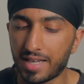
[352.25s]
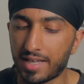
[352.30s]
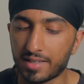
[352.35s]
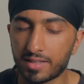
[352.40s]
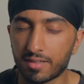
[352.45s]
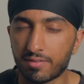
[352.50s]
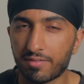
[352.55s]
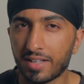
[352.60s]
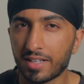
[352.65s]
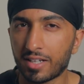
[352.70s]

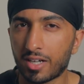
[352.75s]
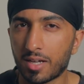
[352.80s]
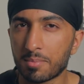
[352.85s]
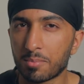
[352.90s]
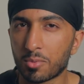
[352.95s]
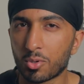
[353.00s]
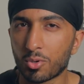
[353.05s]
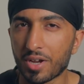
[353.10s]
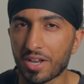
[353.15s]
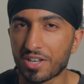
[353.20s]
the thing I'm
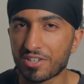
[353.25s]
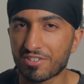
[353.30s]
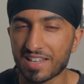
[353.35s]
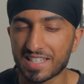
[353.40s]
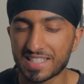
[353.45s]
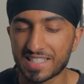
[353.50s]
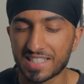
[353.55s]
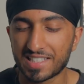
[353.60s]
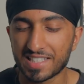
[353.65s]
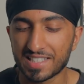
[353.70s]
more
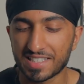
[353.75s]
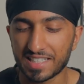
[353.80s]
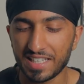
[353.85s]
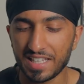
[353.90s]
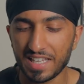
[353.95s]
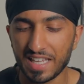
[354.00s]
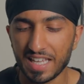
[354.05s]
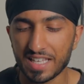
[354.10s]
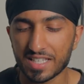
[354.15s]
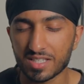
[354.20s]
interested to see
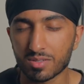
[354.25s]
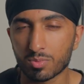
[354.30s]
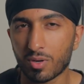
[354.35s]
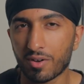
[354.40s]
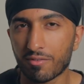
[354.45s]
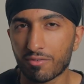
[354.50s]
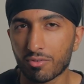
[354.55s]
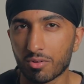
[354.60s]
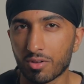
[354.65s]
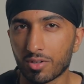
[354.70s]
is
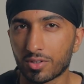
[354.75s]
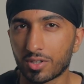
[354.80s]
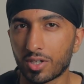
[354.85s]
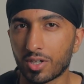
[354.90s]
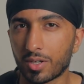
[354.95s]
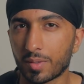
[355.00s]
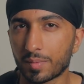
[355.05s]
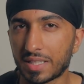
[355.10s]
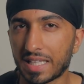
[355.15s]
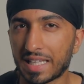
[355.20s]
whether or
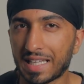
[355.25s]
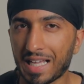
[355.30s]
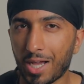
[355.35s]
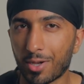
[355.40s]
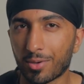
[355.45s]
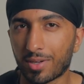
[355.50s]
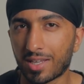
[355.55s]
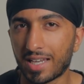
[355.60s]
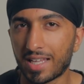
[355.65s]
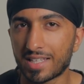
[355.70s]
not the
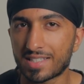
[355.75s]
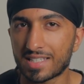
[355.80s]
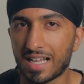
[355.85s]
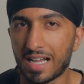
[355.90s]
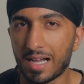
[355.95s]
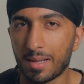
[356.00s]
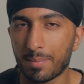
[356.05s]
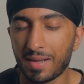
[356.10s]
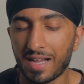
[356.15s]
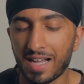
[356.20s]
calculator
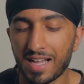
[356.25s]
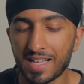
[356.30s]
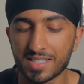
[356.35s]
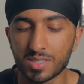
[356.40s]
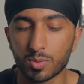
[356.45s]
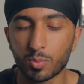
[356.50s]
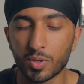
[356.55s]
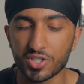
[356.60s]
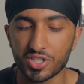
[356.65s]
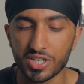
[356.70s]
app has
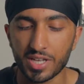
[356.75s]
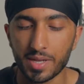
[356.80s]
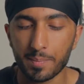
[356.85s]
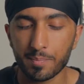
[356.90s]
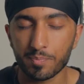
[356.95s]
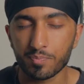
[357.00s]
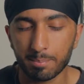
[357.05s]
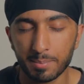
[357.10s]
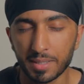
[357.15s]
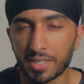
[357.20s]
a widget.
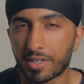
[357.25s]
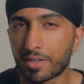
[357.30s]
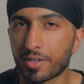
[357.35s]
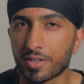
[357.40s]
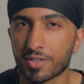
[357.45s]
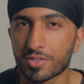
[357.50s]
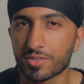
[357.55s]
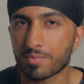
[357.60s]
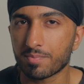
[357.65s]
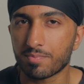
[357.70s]

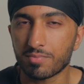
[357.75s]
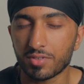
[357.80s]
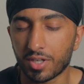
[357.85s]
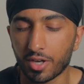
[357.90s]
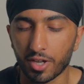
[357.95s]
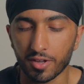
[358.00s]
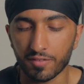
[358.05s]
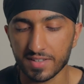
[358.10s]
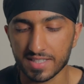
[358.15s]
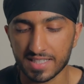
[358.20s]
Because,
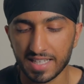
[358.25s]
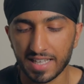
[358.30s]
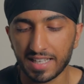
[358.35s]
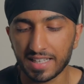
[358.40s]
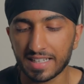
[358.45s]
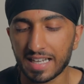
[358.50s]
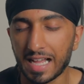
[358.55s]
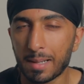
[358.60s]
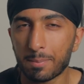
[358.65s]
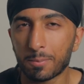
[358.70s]
if it's
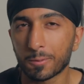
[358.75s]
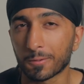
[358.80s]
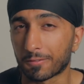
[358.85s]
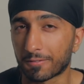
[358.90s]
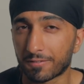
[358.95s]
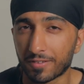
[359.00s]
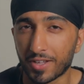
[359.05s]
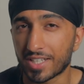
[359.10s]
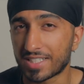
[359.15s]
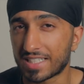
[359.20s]
taken Apple
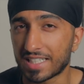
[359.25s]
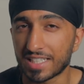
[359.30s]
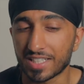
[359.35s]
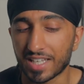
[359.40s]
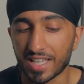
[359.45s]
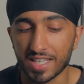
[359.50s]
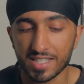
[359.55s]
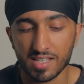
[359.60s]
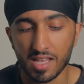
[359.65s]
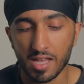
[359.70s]
13
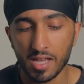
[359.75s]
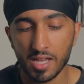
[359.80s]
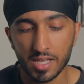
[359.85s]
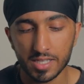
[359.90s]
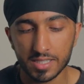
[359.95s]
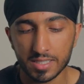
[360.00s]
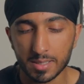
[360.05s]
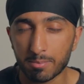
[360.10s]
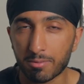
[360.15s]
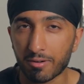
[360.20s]
years
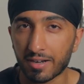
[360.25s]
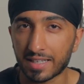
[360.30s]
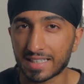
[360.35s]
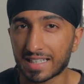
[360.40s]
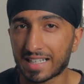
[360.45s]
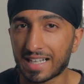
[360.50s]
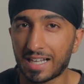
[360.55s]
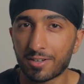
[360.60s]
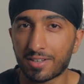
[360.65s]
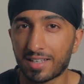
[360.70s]
to bring the
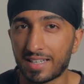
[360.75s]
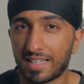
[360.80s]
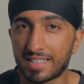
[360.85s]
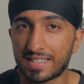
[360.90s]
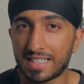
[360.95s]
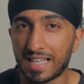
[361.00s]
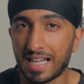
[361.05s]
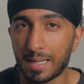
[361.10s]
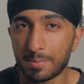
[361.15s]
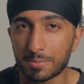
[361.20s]

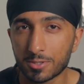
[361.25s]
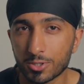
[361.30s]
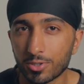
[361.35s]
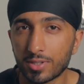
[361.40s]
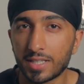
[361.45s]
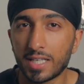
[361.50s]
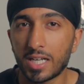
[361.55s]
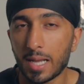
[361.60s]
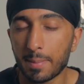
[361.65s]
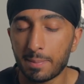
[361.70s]
calculator app to
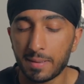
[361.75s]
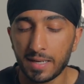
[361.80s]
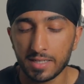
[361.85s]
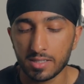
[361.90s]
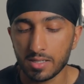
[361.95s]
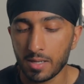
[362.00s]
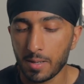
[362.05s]
the iPad,